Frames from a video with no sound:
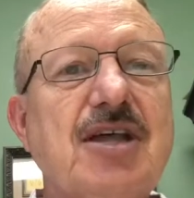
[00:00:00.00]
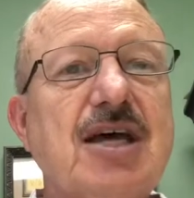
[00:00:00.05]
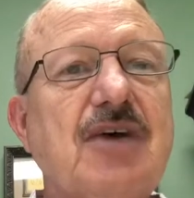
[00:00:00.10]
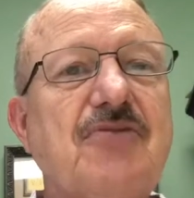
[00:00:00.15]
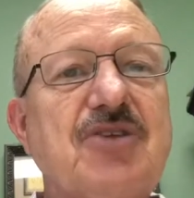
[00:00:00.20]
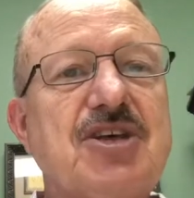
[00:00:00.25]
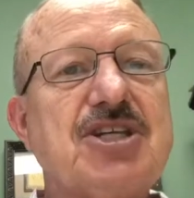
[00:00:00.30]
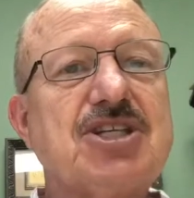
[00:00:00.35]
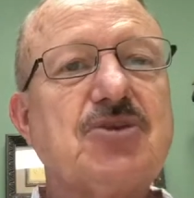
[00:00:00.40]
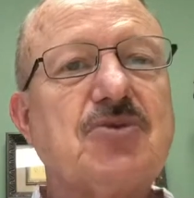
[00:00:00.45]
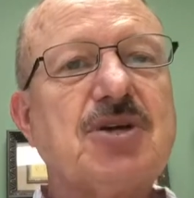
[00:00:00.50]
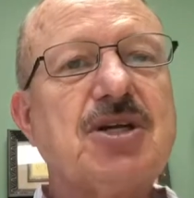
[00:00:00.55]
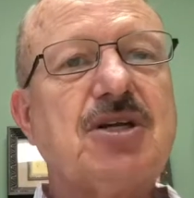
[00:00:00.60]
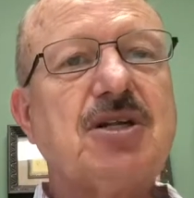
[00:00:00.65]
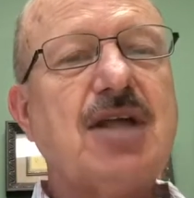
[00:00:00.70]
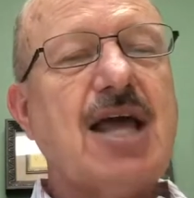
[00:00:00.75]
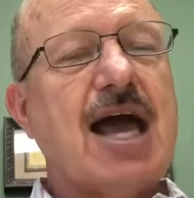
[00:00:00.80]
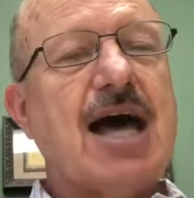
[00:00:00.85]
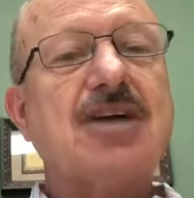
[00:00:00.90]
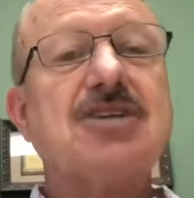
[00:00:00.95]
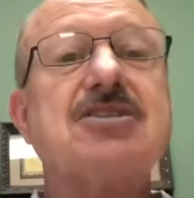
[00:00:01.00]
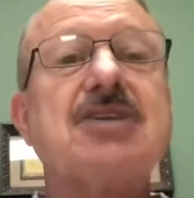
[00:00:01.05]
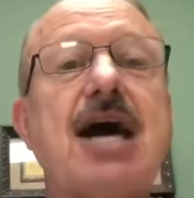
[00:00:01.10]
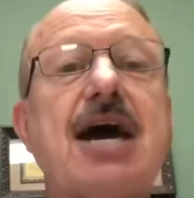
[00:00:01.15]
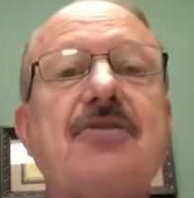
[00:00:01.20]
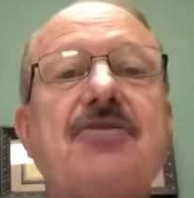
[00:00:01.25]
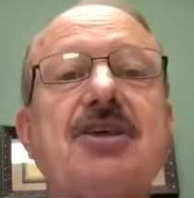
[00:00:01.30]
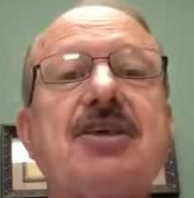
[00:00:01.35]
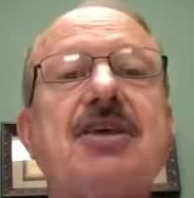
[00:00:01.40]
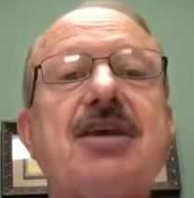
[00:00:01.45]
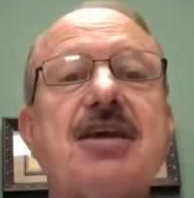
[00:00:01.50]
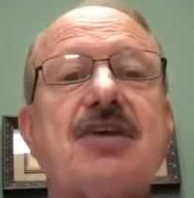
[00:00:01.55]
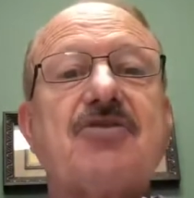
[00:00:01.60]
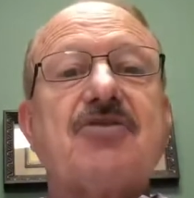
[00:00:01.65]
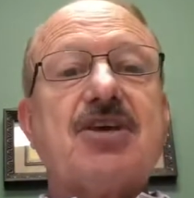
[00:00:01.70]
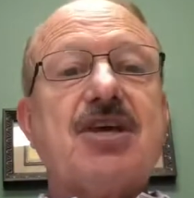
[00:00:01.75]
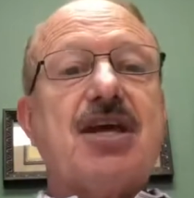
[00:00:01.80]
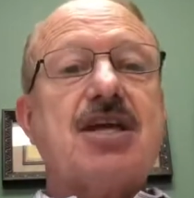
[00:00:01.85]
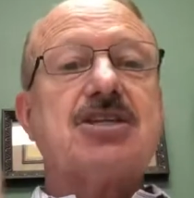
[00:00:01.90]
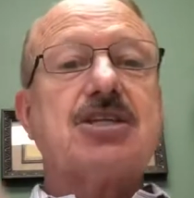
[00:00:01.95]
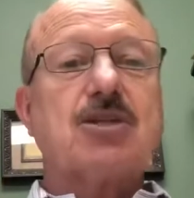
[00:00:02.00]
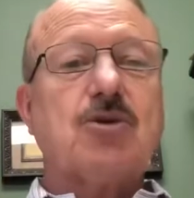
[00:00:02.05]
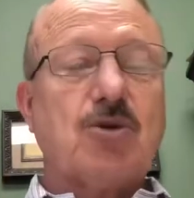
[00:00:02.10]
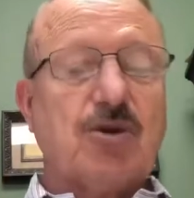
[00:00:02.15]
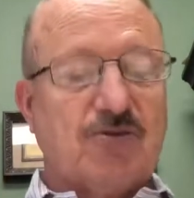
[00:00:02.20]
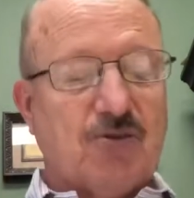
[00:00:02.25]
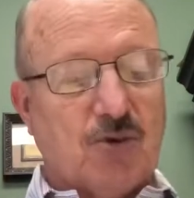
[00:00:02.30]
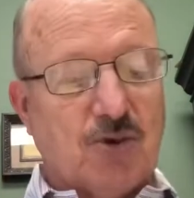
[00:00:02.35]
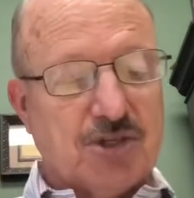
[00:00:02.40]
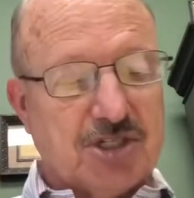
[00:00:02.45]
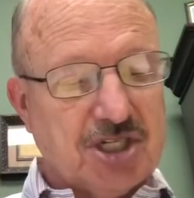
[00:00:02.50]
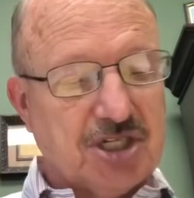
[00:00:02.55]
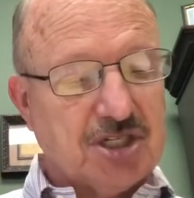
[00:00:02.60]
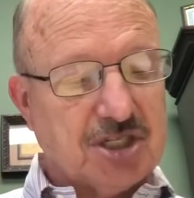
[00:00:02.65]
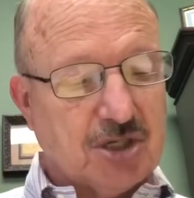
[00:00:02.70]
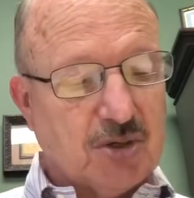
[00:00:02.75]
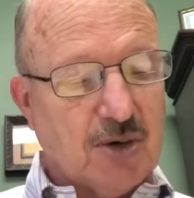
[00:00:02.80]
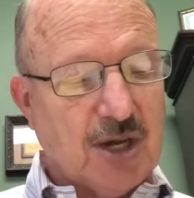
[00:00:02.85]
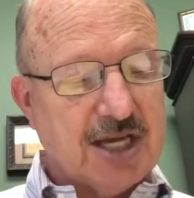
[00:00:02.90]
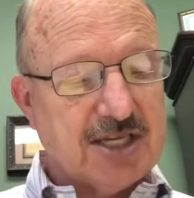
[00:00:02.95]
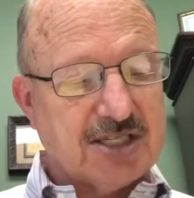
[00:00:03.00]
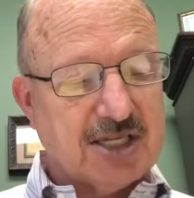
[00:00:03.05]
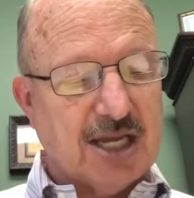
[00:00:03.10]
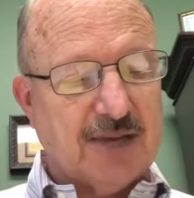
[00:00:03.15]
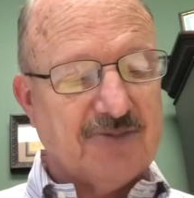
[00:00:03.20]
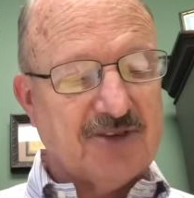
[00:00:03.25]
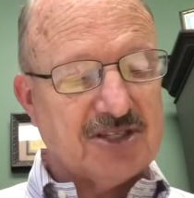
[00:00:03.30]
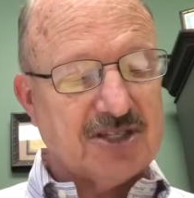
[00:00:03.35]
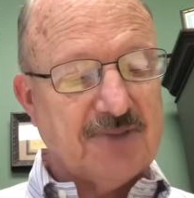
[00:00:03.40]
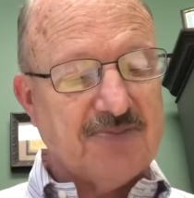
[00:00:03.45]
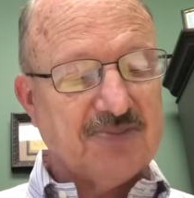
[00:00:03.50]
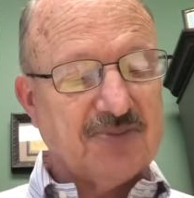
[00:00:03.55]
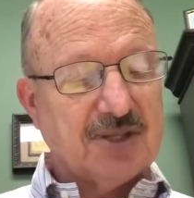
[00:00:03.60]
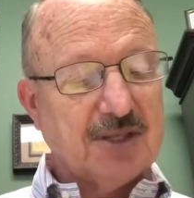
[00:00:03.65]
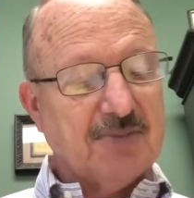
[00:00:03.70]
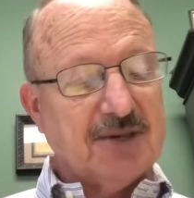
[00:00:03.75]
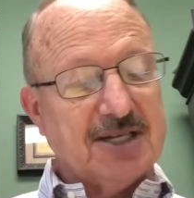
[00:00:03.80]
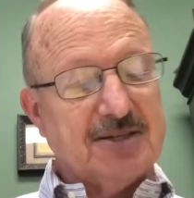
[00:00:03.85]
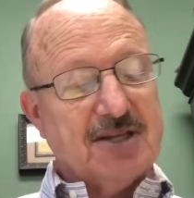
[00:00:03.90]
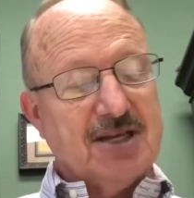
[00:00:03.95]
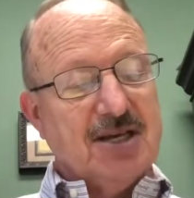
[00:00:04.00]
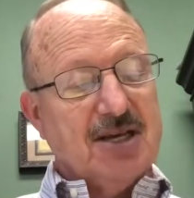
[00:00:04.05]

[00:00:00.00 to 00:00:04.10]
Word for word: of Israel outside of the King of Kings and Lord of Lords, Jesus Christ, obviously. But